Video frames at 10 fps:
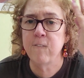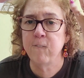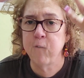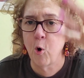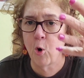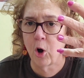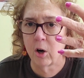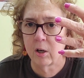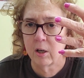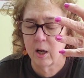
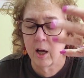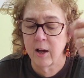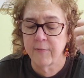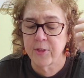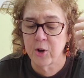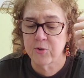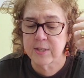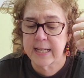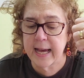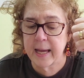4 of those
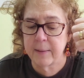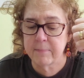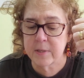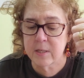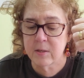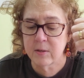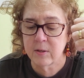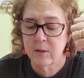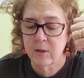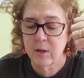games
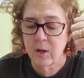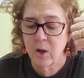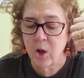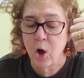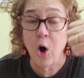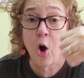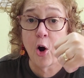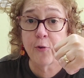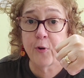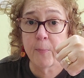
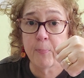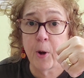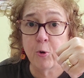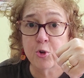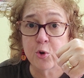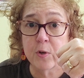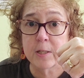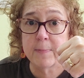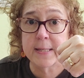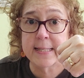are from
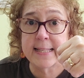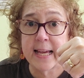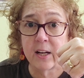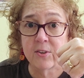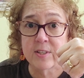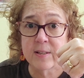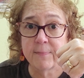post-Christmas sales.